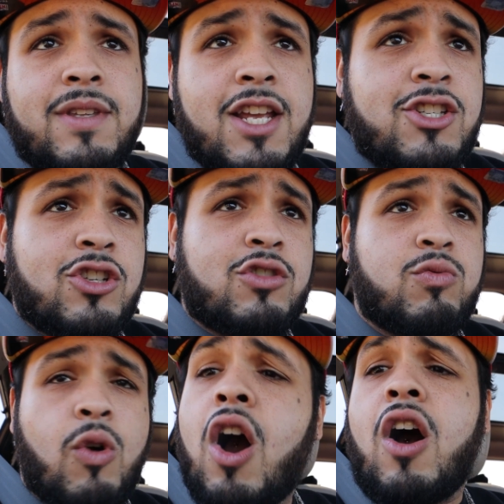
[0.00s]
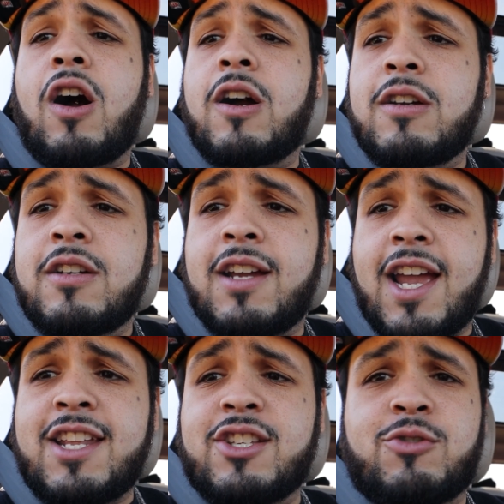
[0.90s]
it's just raw.
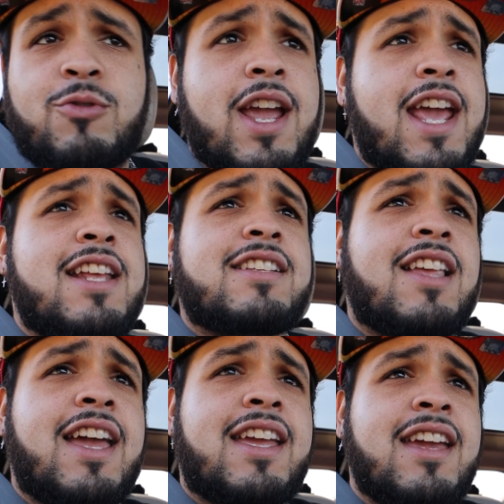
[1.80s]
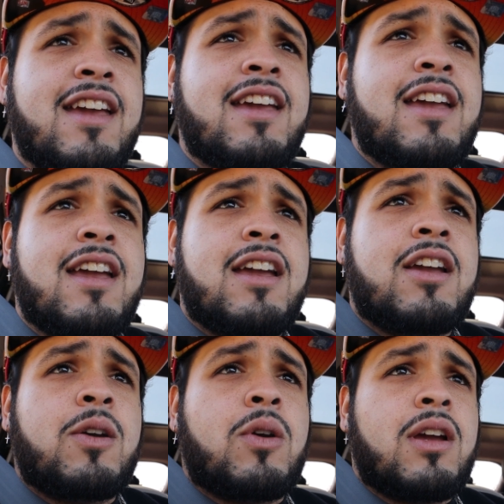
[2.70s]
It is great. It's like
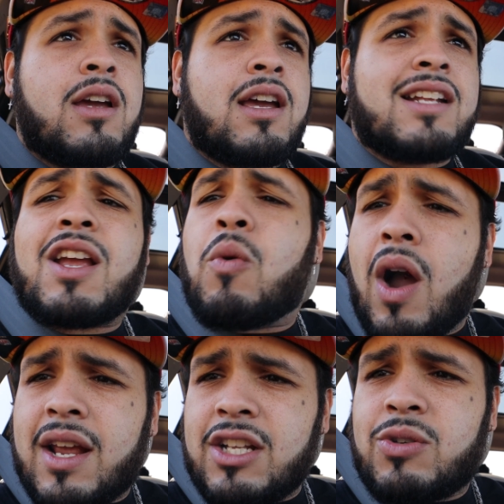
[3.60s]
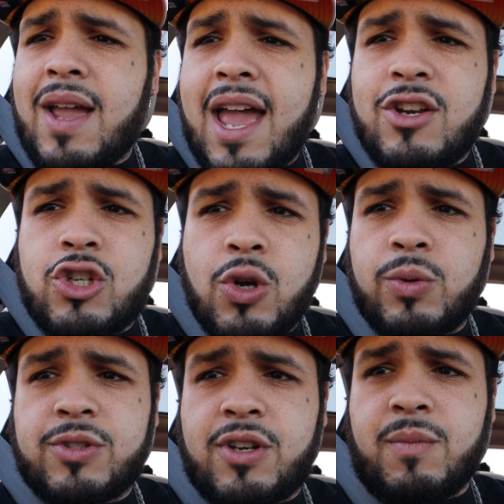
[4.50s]
walking into a Head and
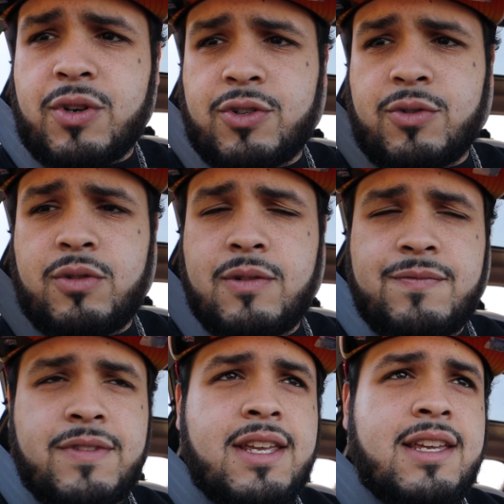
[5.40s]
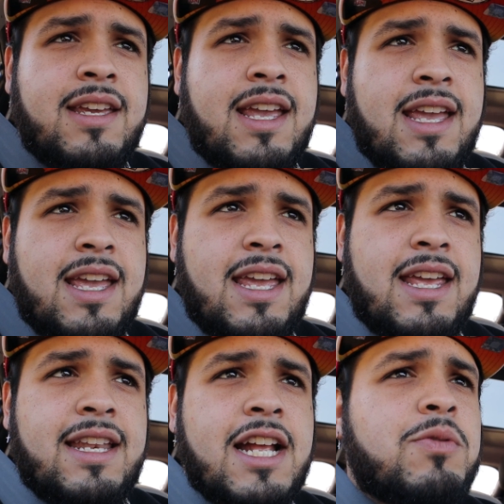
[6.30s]
Shoulders commercial.
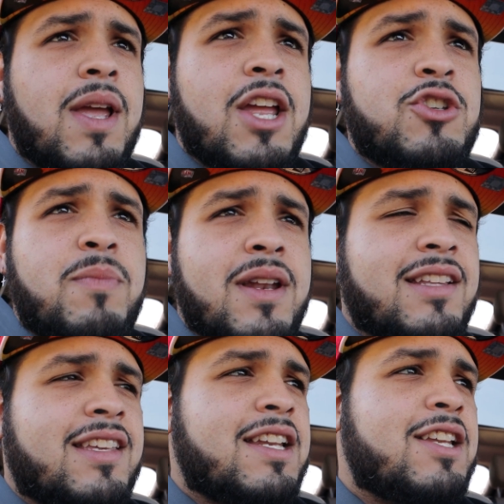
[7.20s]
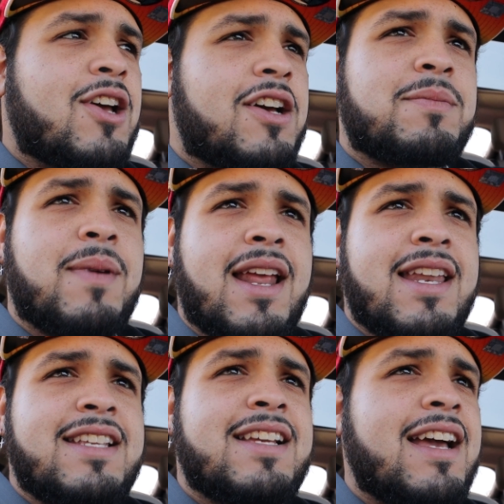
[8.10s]
And that's what Andrew Benintendi does,
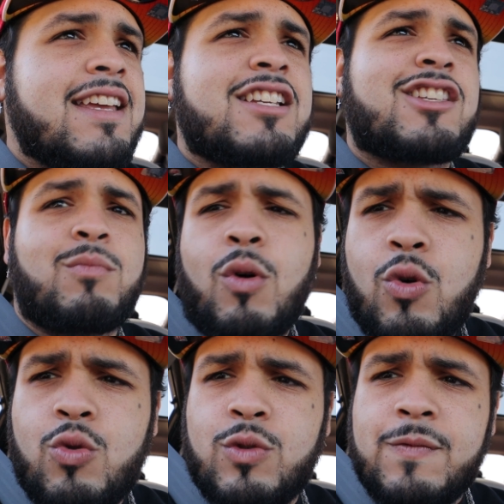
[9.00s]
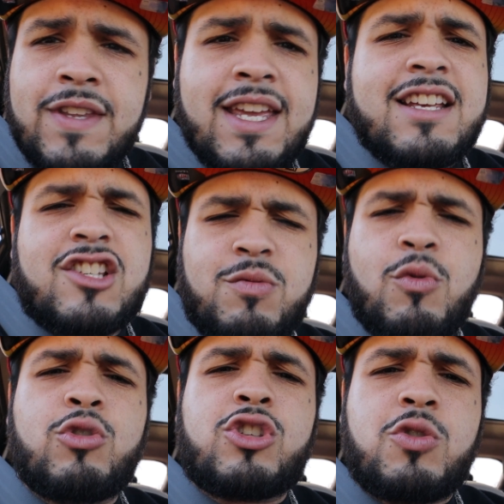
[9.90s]
man. He's smooth.
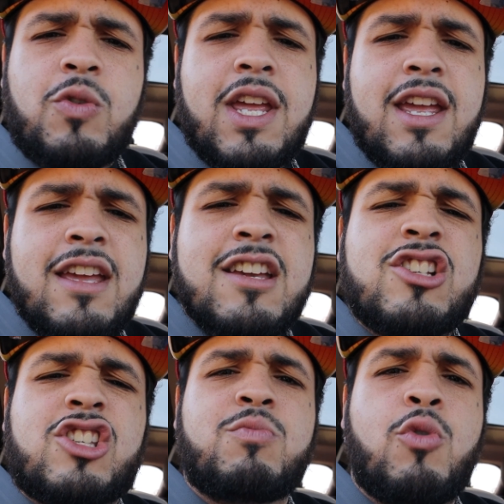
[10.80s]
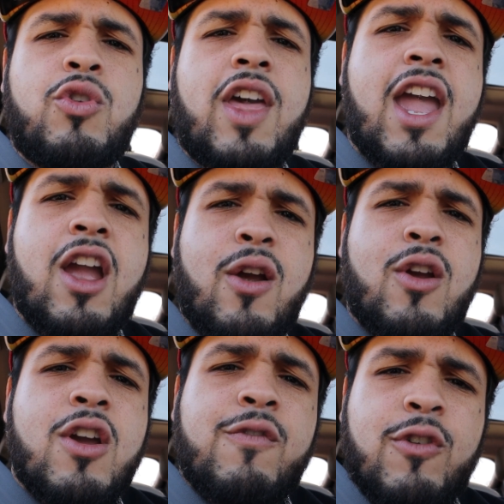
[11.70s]
Smooth swing, smooth hair
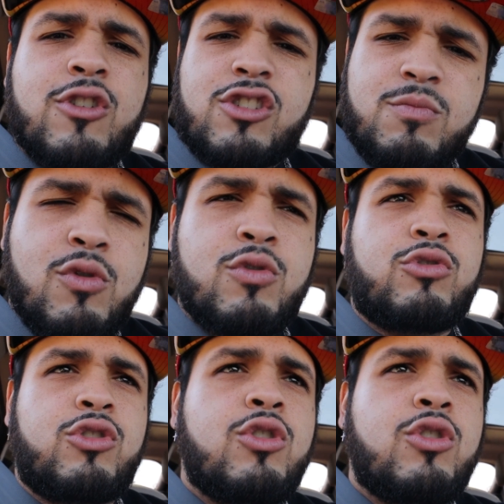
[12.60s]
for a smooth